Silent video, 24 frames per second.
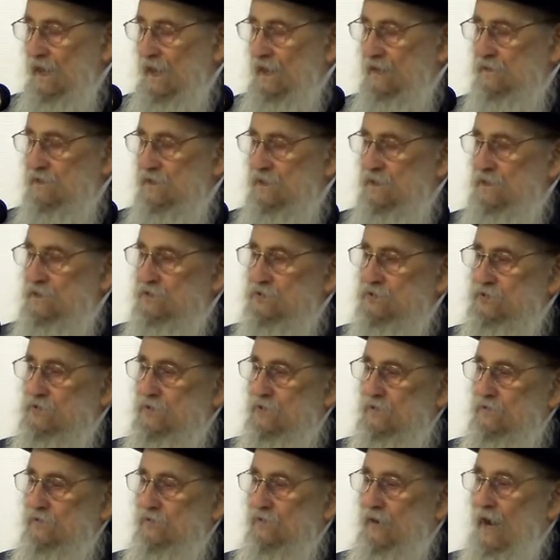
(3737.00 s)
And
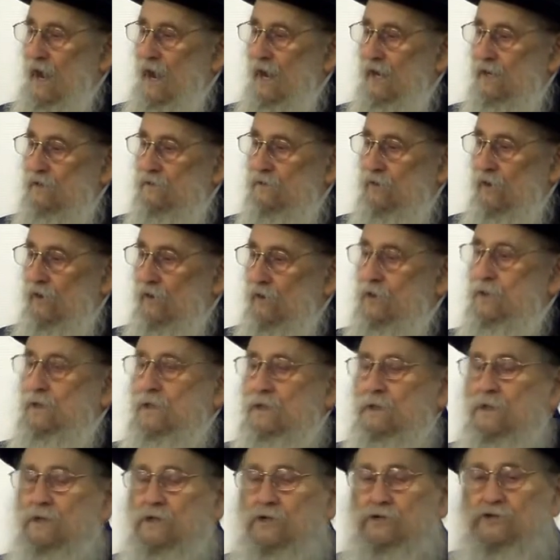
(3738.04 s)
he cried,
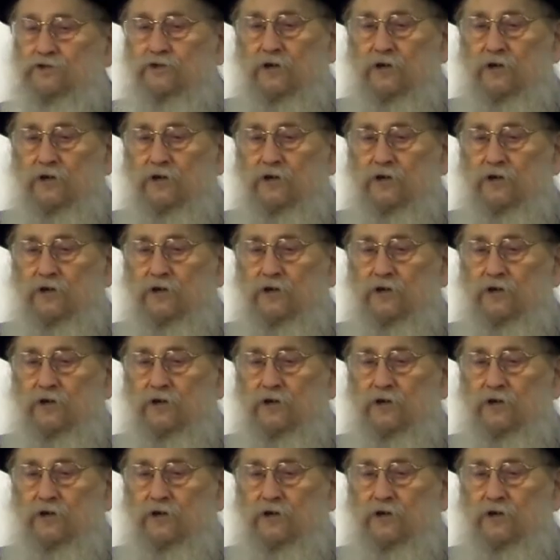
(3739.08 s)
Oili